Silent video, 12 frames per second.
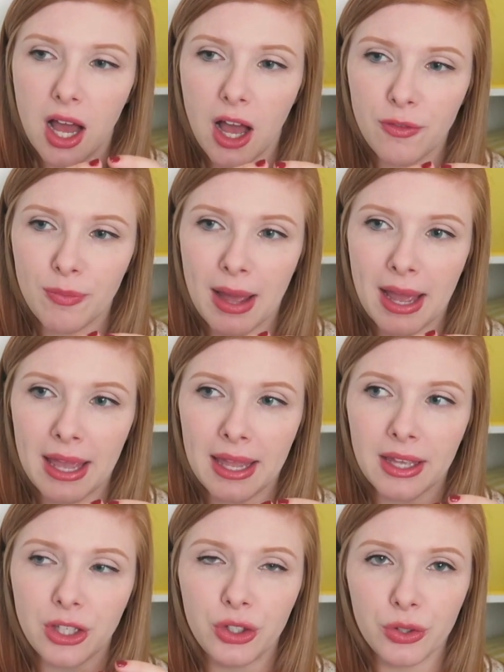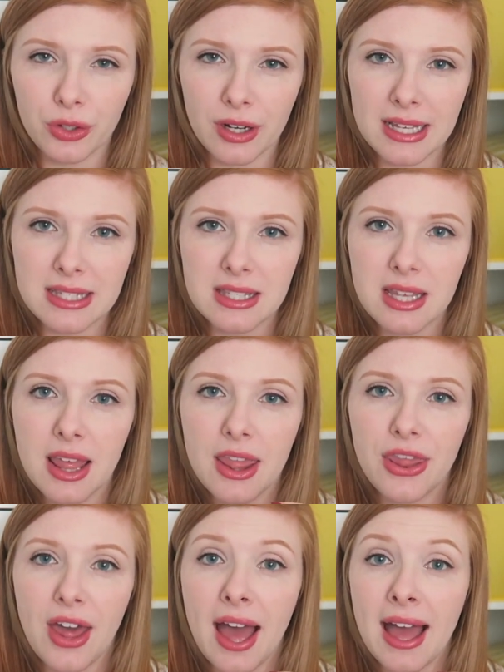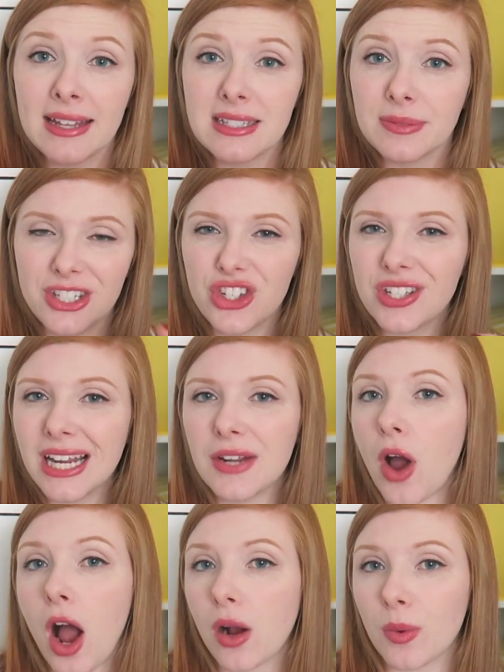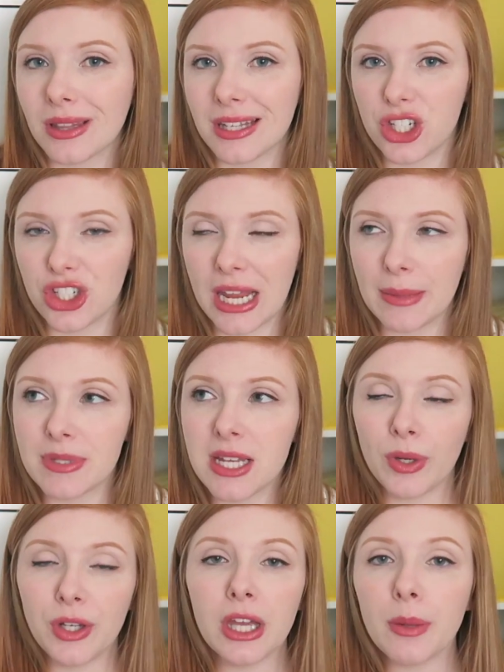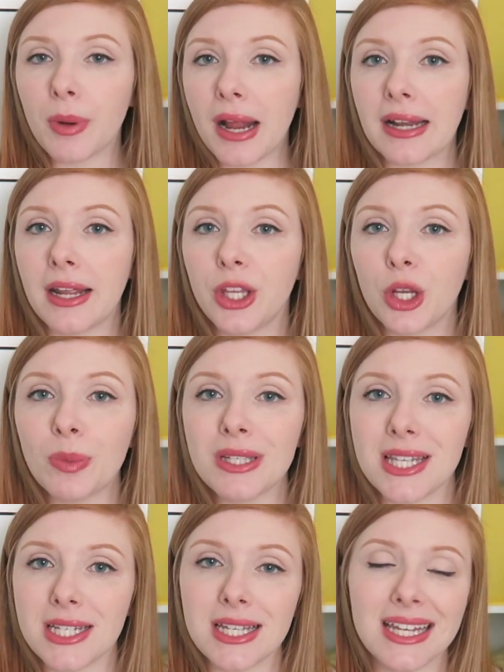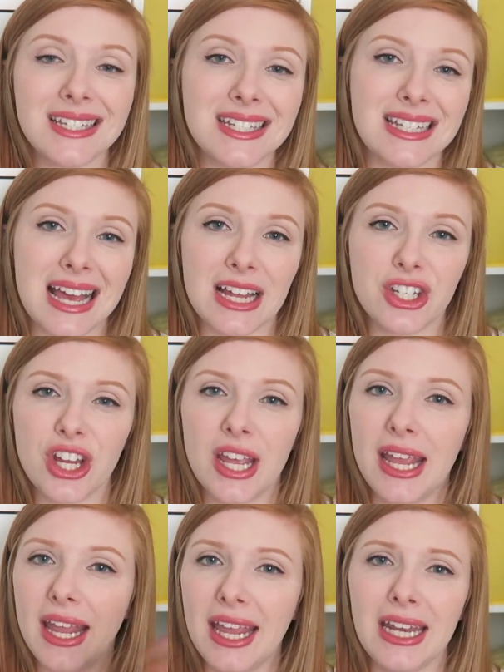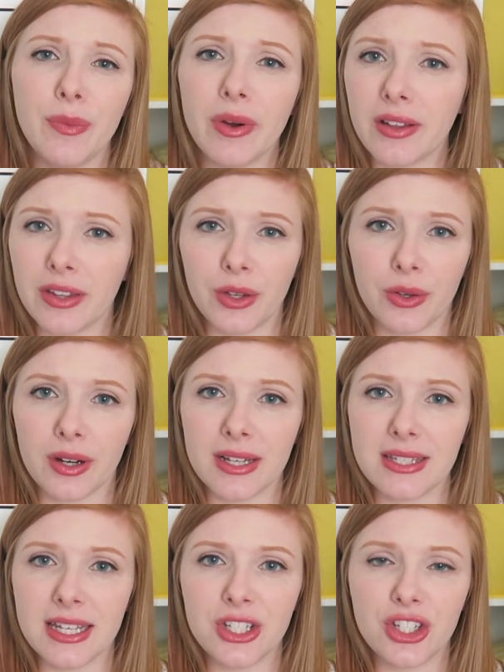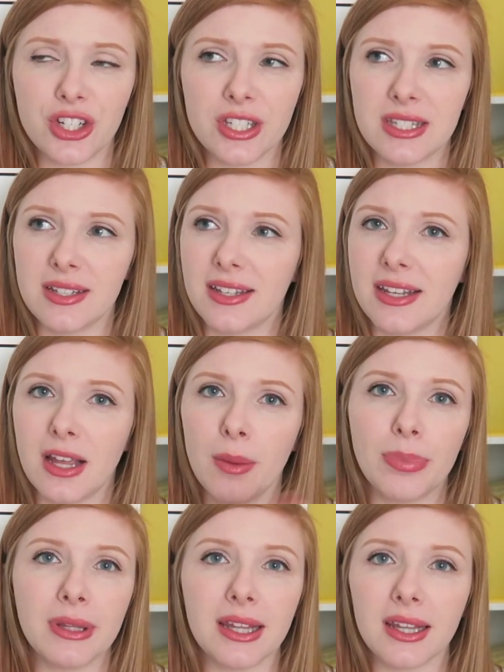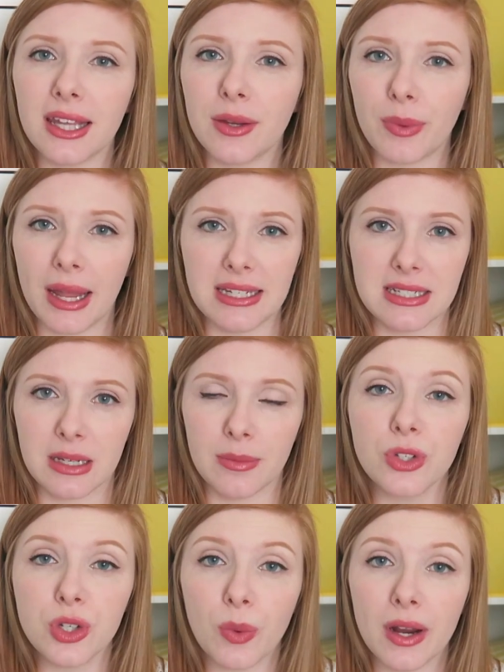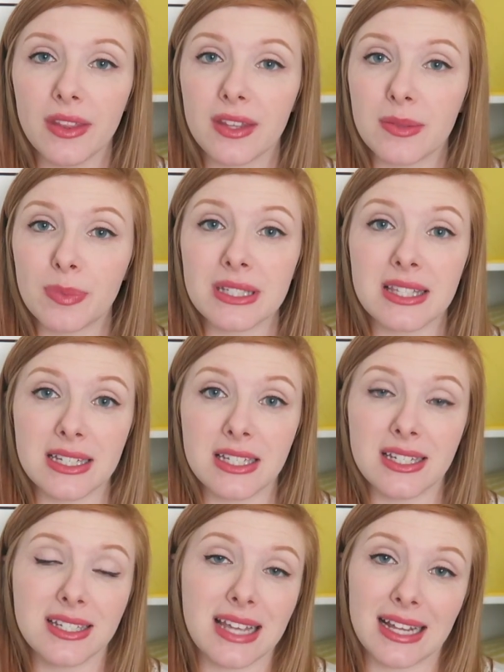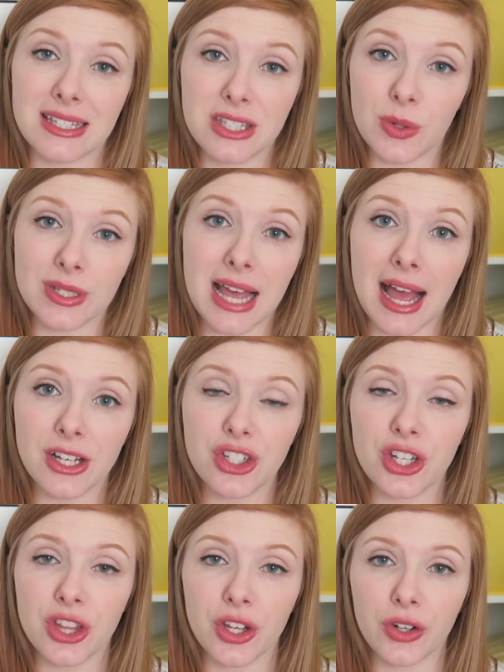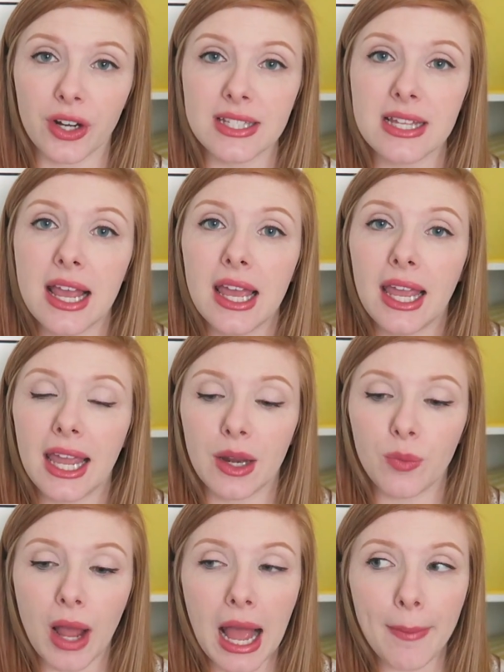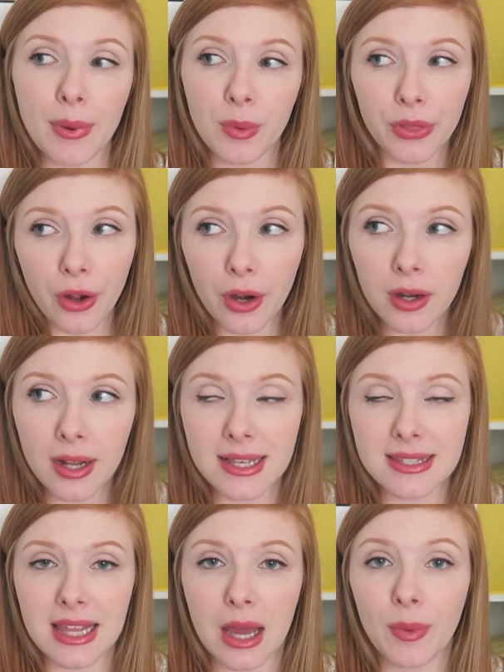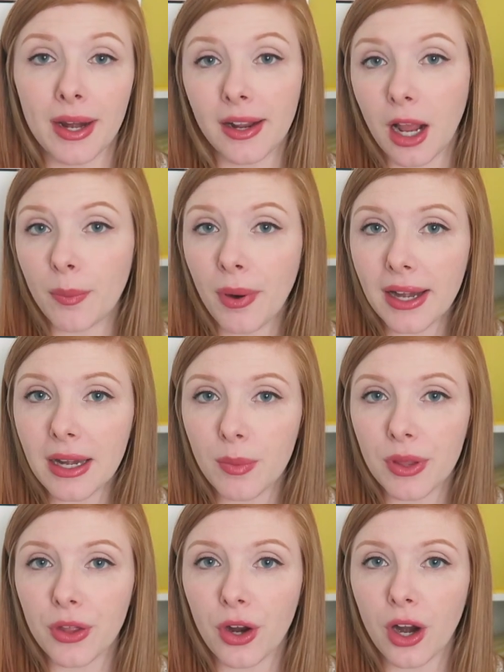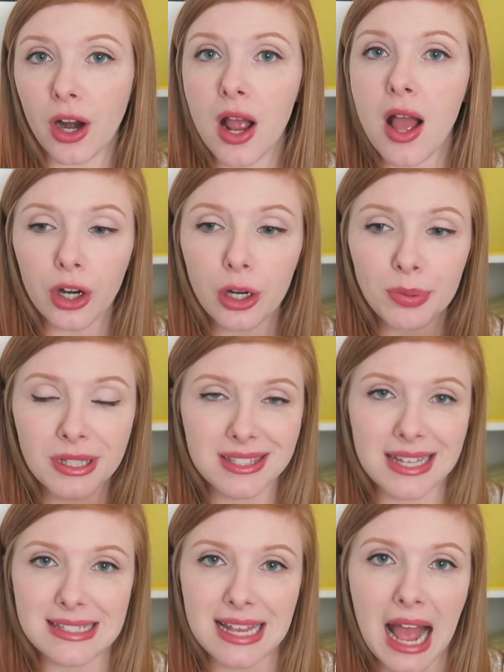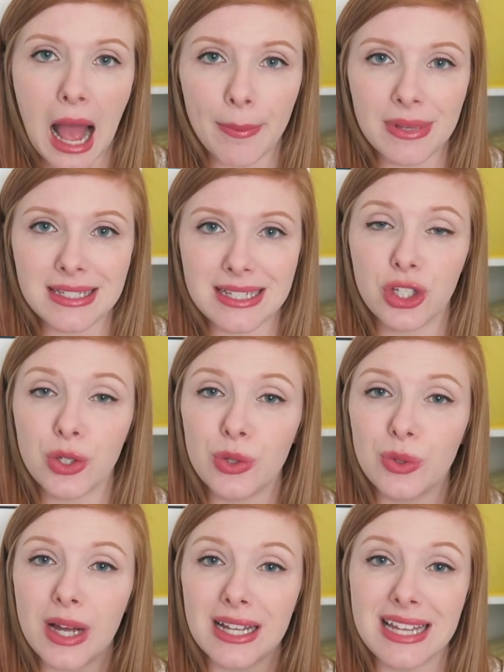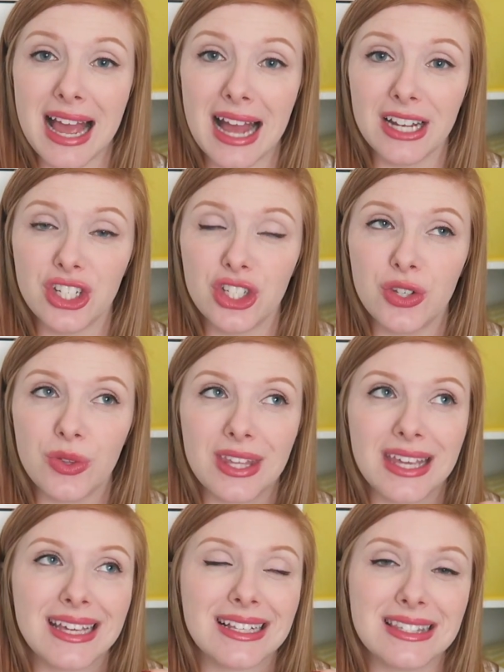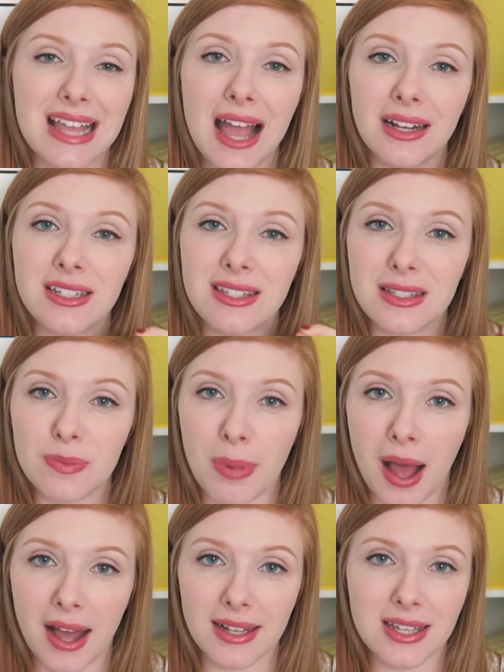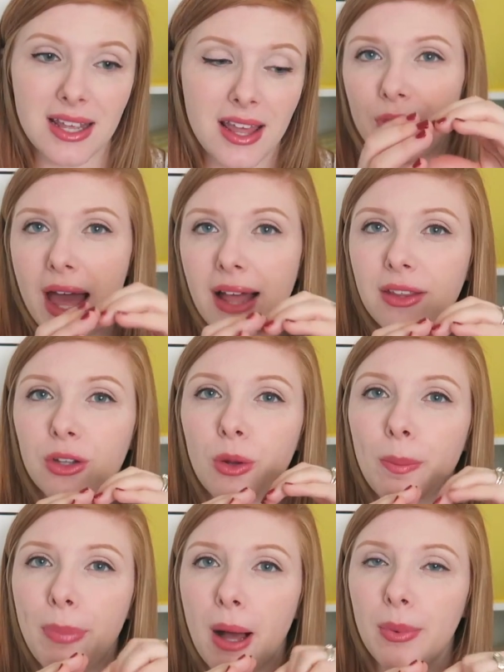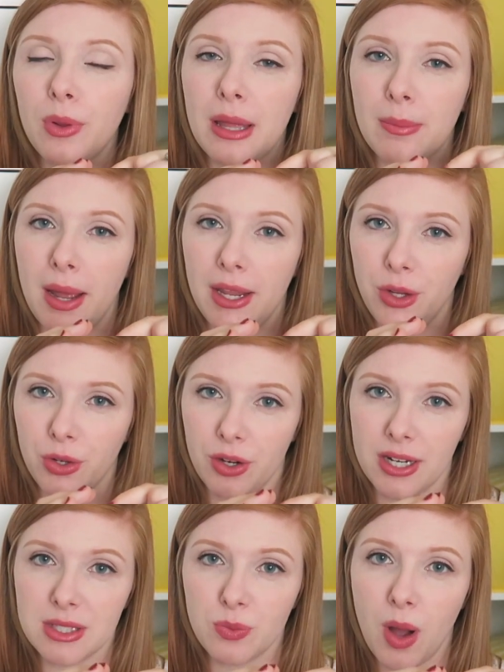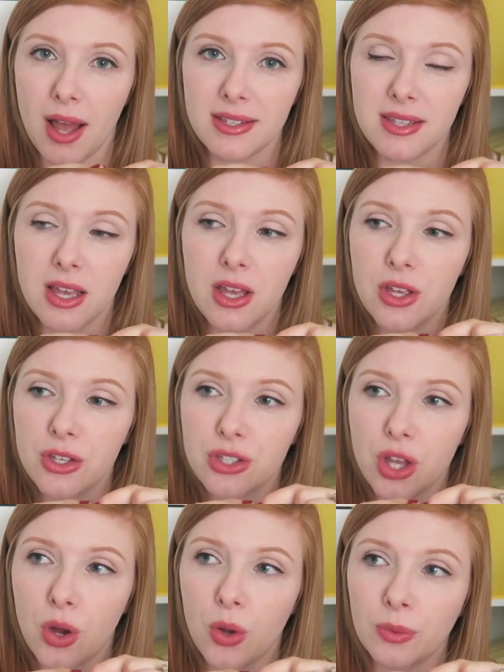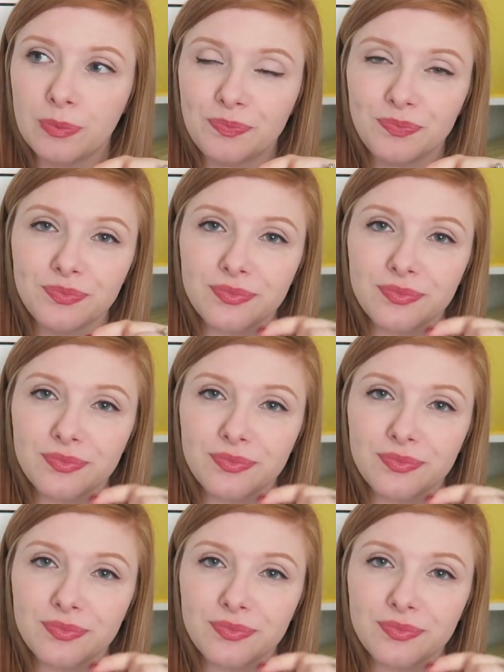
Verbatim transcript: of my uterus that is just kind of awkwardly shaped. When you get pregnant, your placenta can detach anywhere in the uterus. It's just completely random to where the placenta decides to attach to the uterus. And what happened with her is that when I got pregnant with her, her placenta happened to attach to the exact spot where that little bubble in my uterus was. So